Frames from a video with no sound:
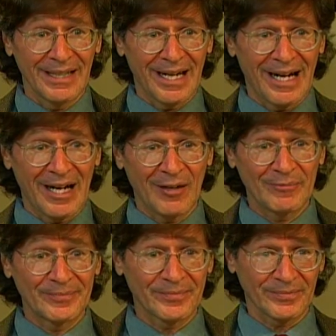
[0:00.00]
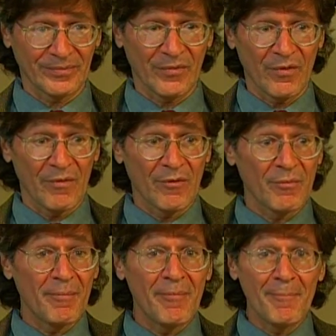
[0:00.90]
um,
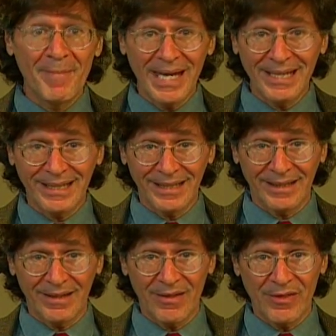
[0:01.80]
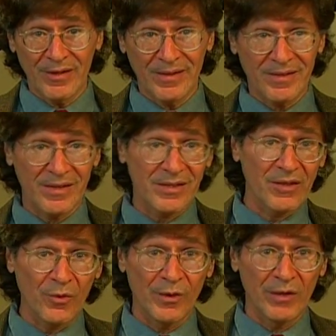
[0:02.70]
making the decision
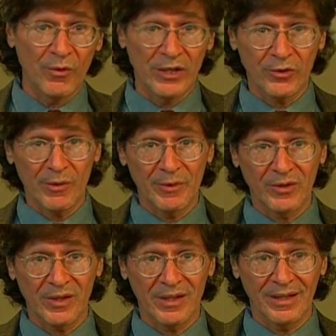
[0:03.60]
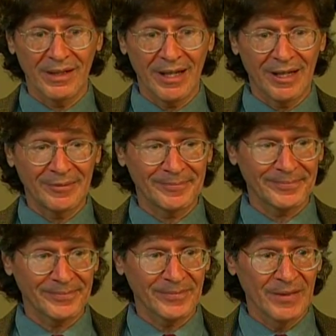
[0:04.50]
that we, we attribute to the uh,
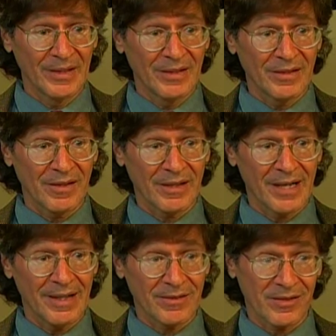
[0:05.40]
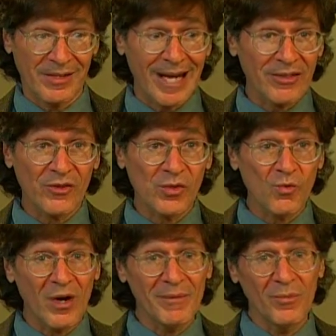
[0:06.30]
um, to the consciousness. I, there's
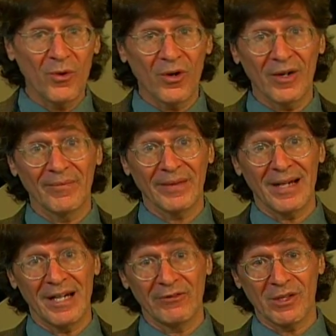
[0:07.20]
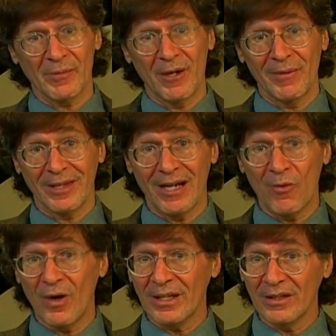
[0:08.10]
one more kind of experiment that I
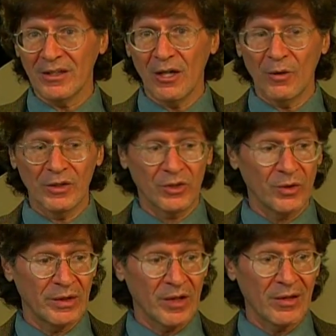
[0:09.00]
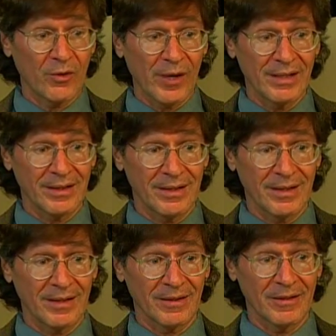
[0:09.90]
want to go into in, in great
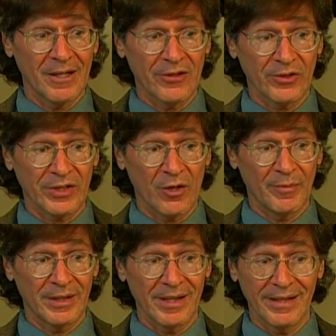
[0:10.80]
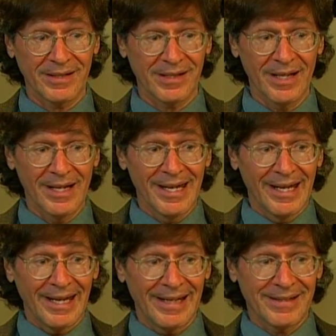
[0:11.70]
detail in another show, but it's
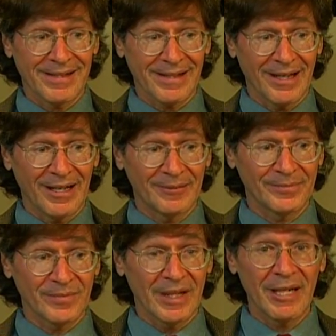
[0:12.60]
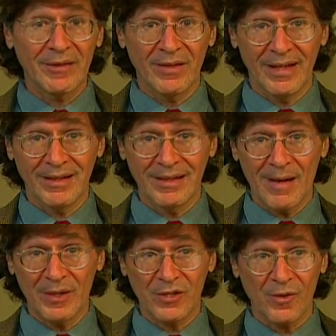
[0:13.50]
it's um, it it
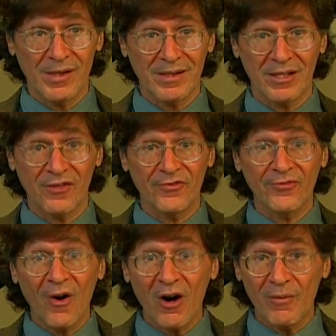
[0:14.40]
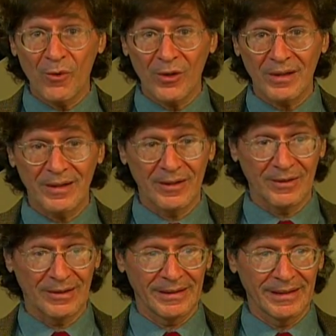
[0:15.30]
demonstrates this far more
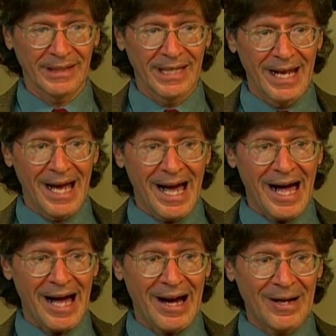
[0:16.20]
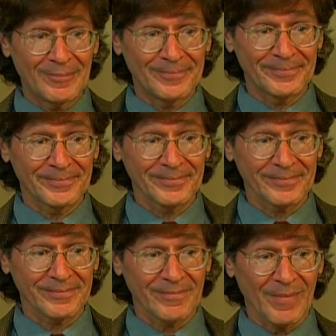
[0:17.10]
clearly. Um,
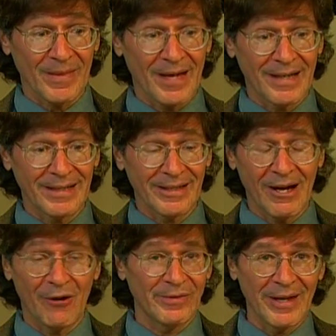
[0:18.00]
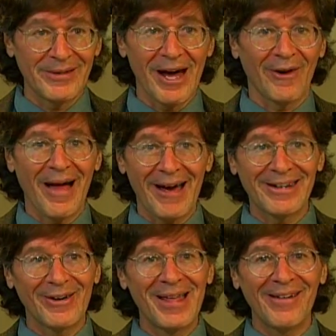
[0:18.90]
the idea. Oh n- no, I
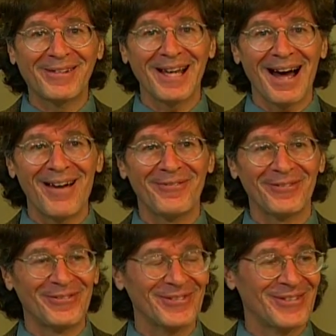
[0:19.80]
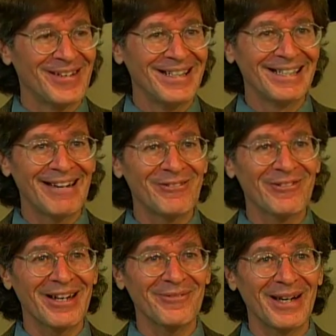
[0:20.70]
don't have time. For, for, we've
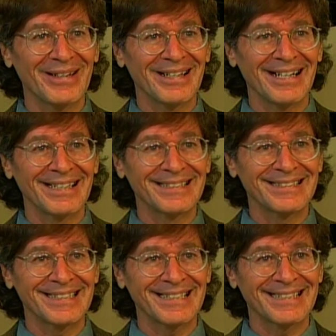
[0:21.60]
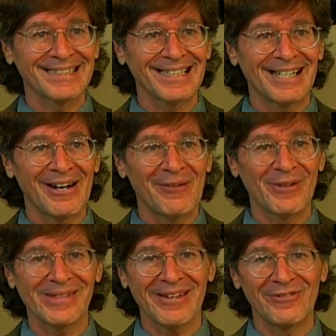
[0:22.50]
got about uh, six, uh,
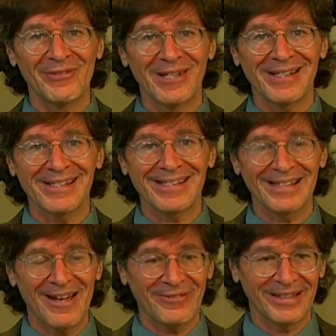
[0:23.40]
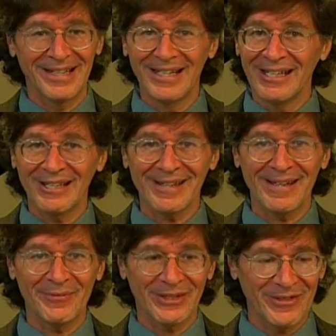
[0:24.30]
almost seven minutes left, and it'll take a
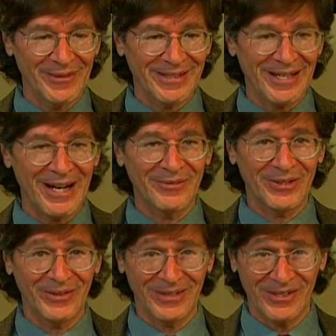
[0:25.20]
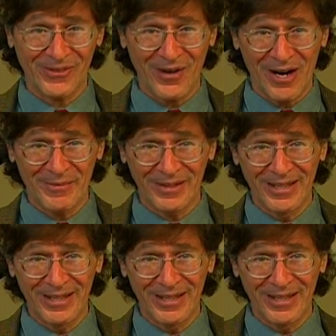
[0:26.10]
bit too much time to describe it